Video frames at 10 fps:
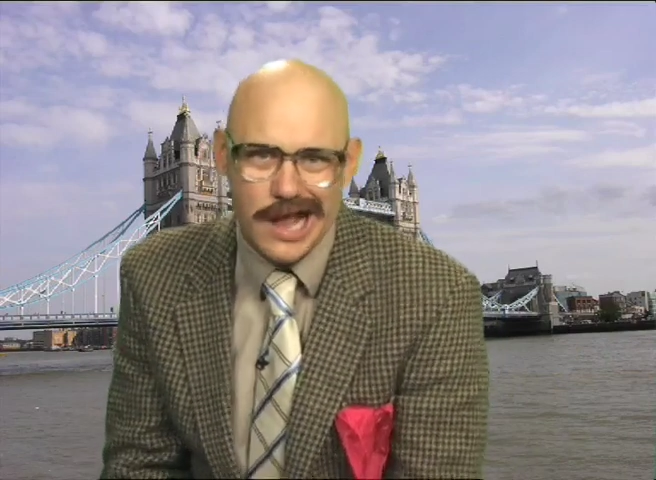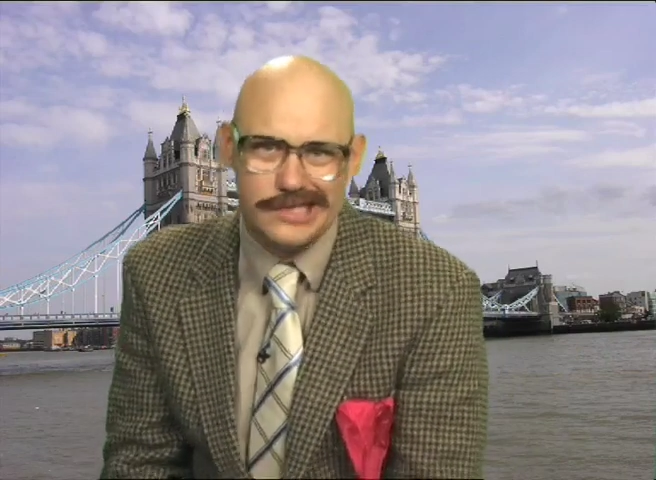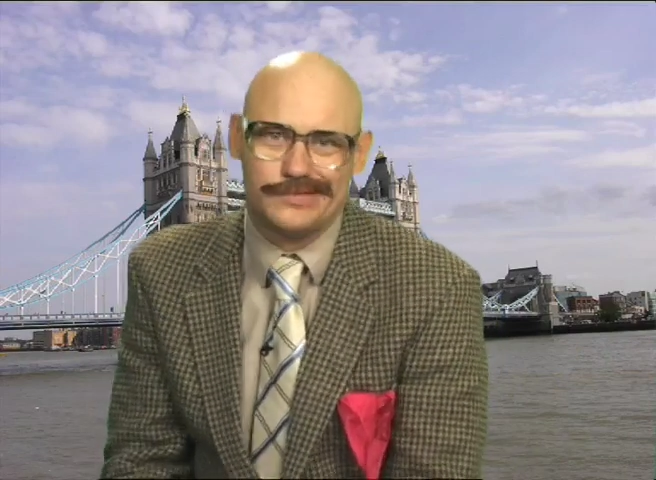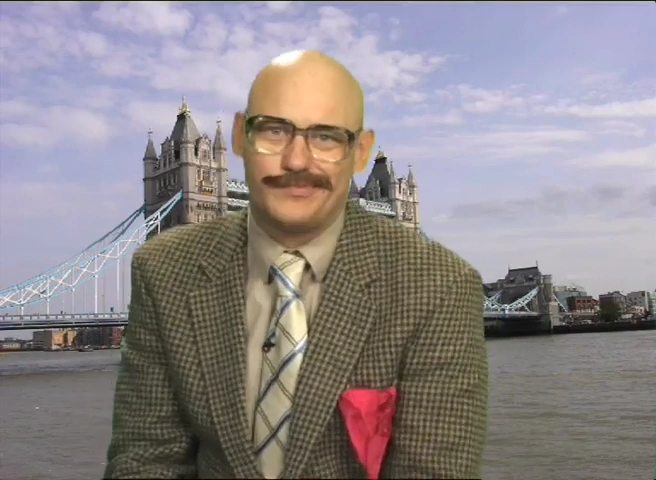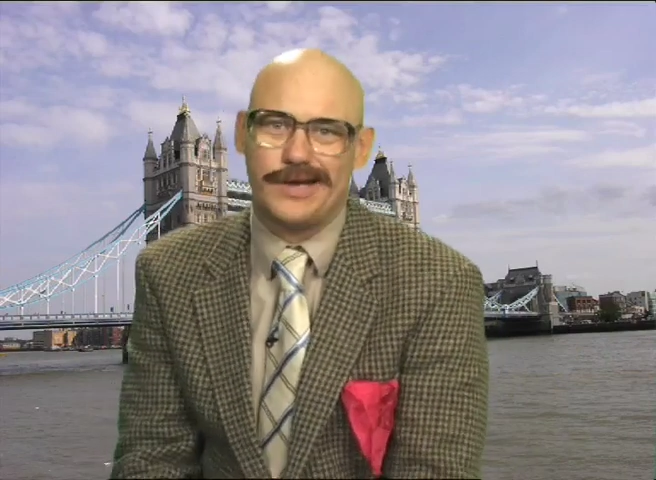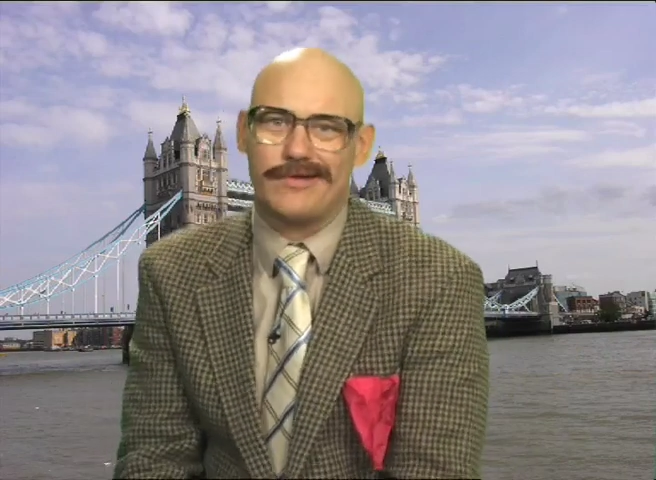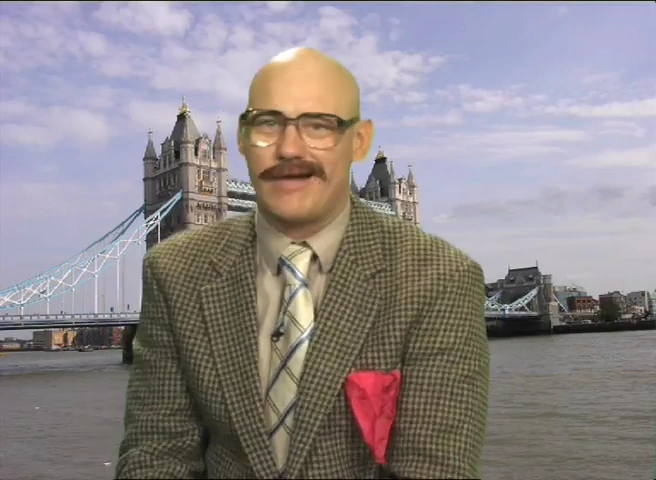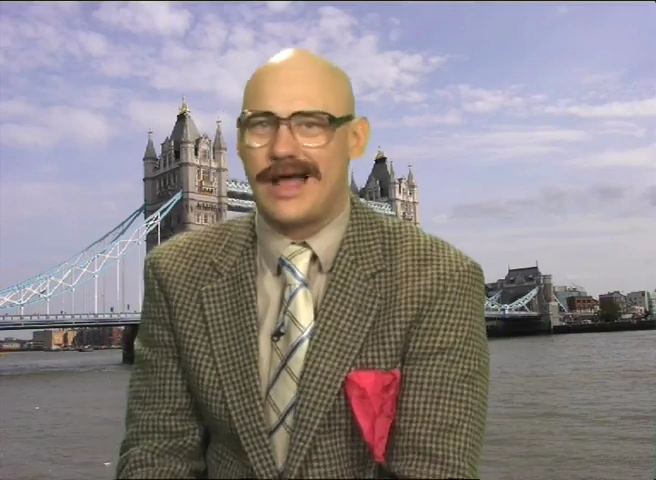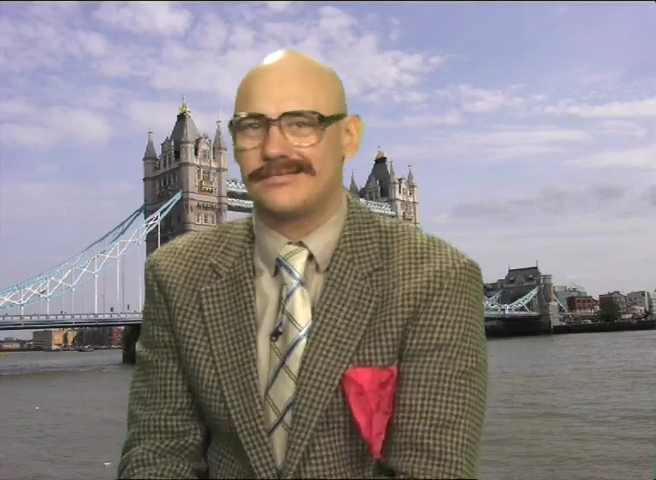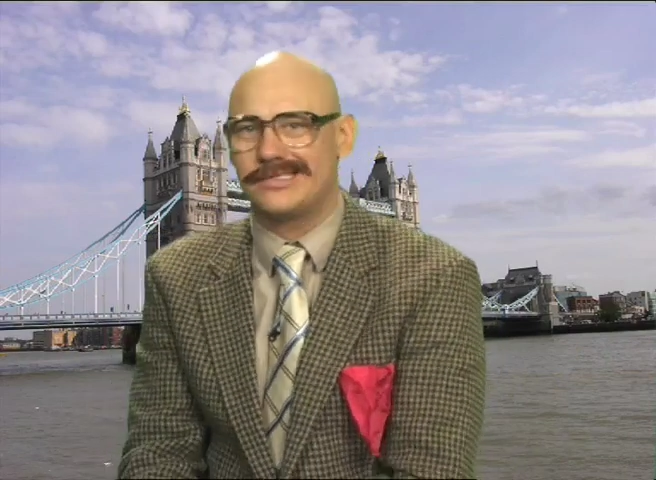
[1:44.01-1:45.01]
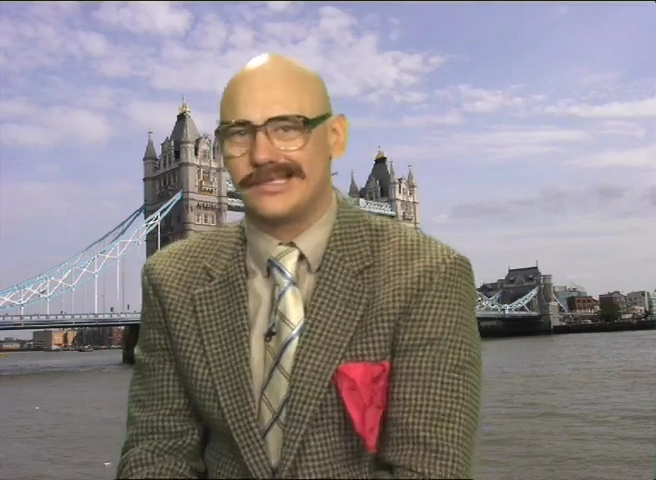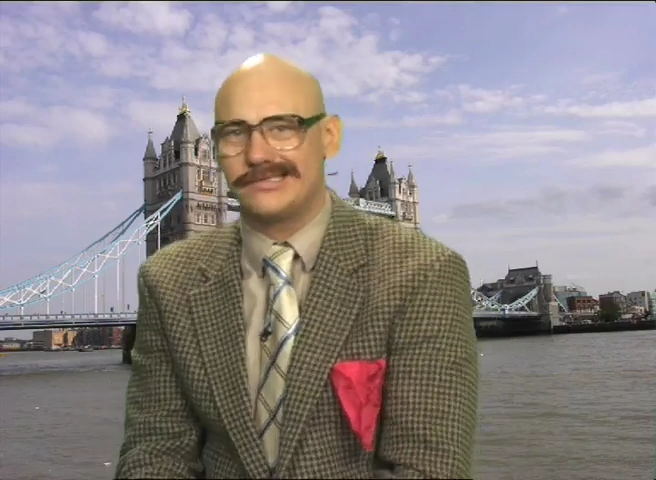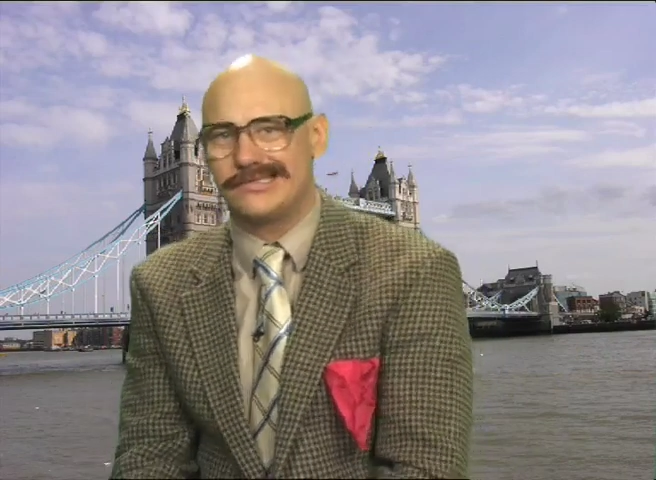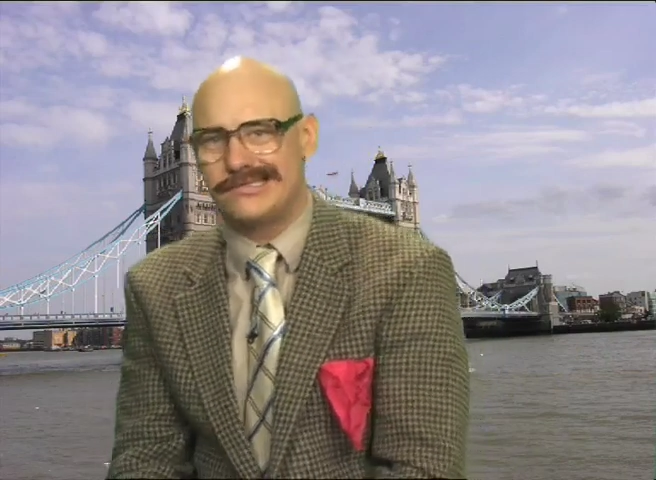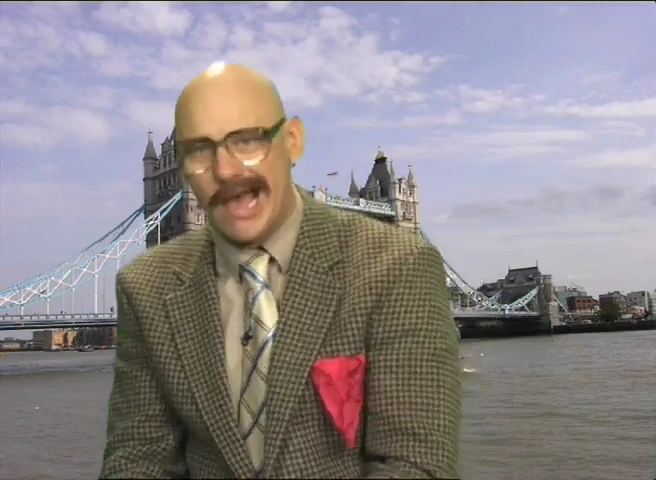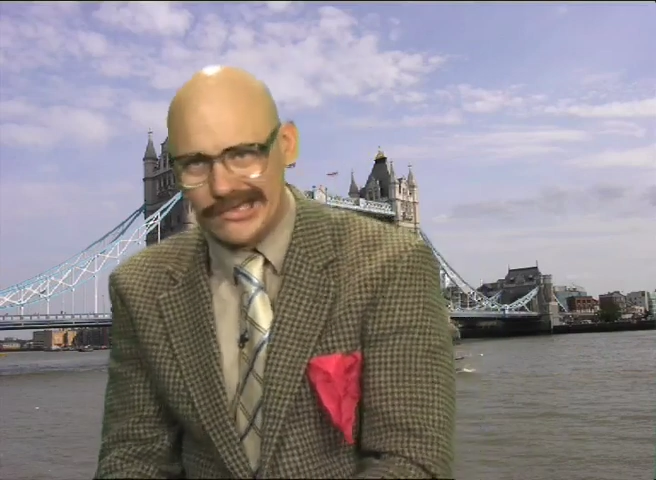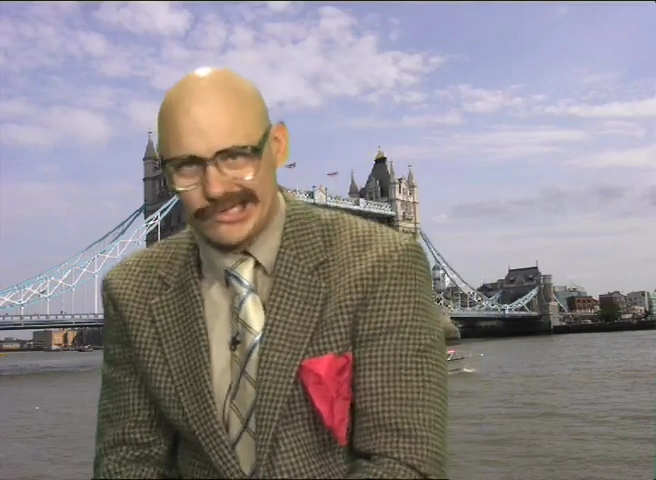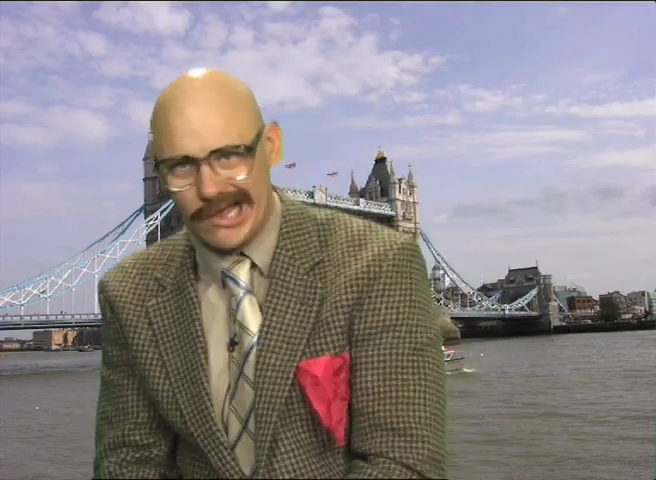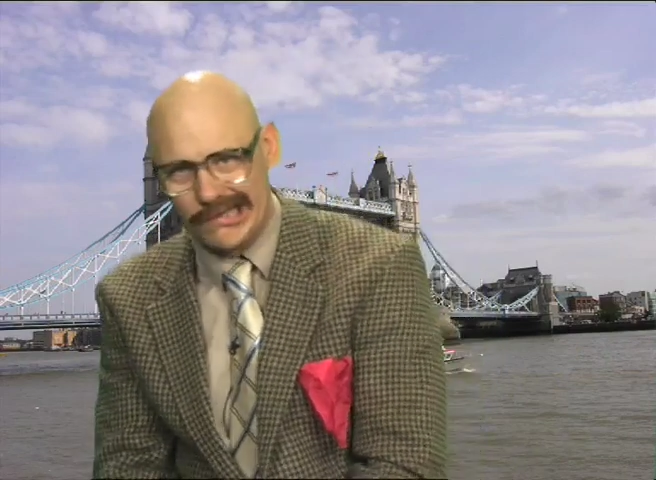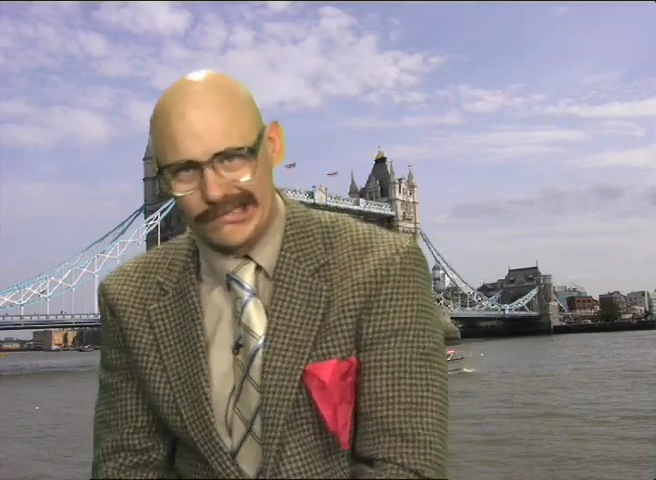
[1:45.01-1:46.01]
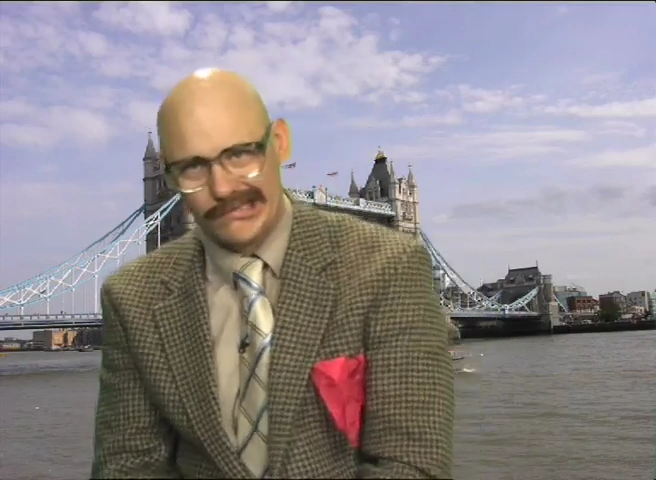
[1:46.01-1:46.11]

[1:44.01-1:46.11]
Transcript: hasn't been around since Thatcher.